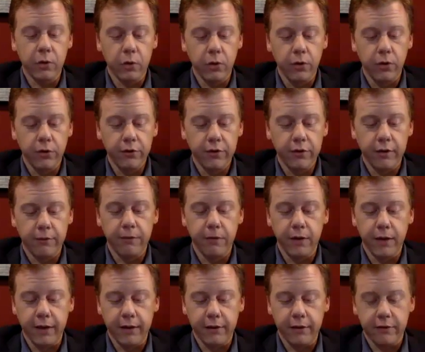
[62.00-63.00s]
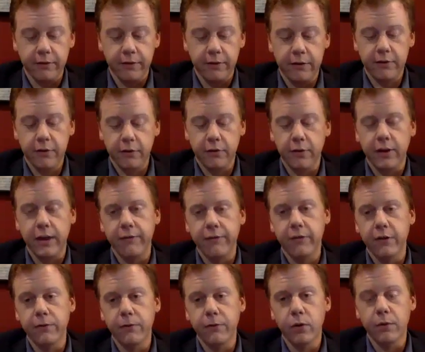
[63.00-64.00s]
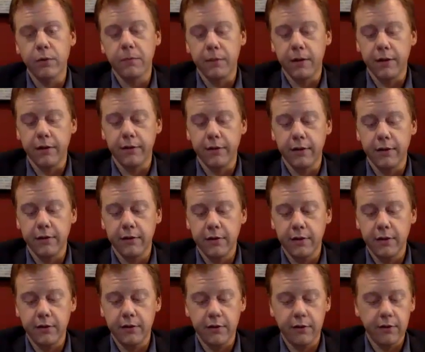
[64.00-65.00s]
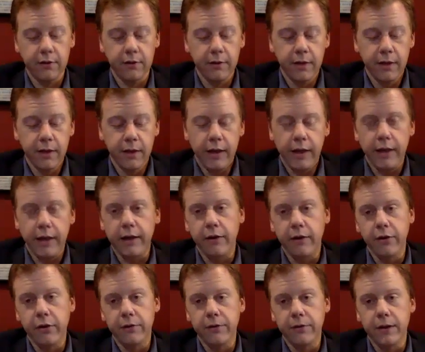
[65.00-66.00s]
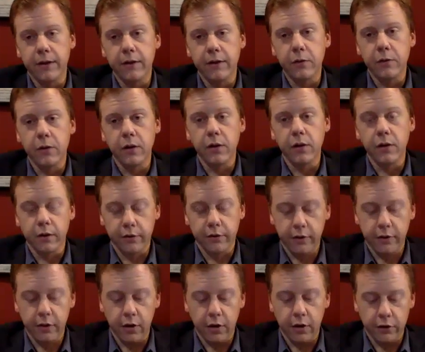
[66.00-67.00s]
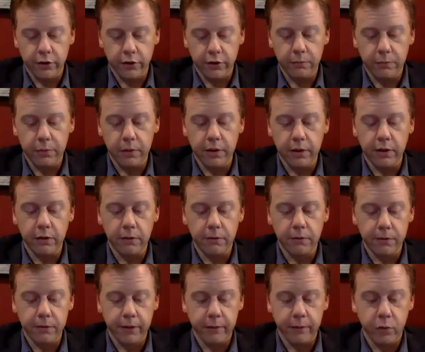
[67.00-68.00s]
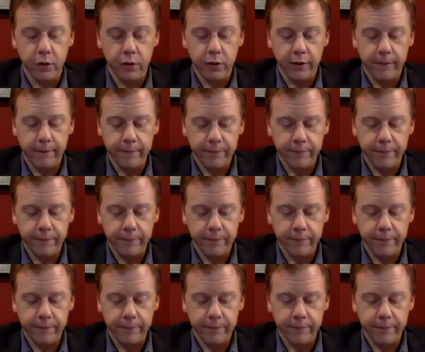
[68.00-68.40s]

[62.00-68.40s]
goals and philosophies that drive their foreign policy decisions and how those fit into our larger political framework.